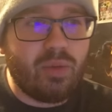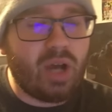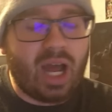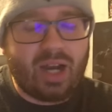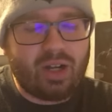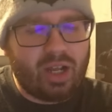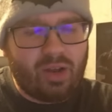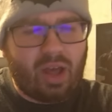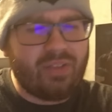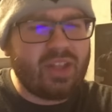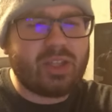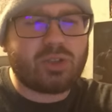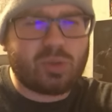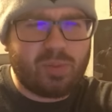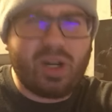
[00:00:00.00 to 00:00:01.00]
I
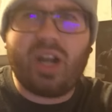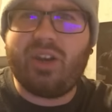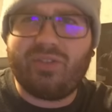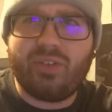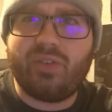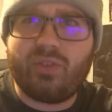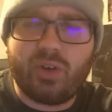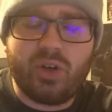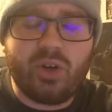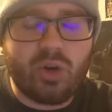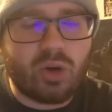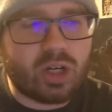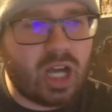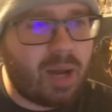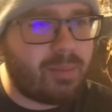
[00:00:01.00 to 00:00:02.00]
think this was put out for New
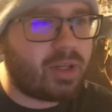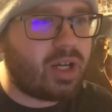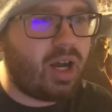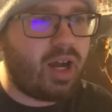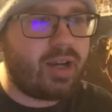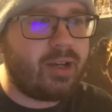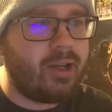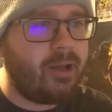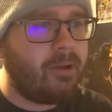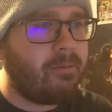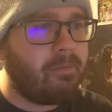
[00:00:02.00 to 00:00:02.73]
York Comic Con.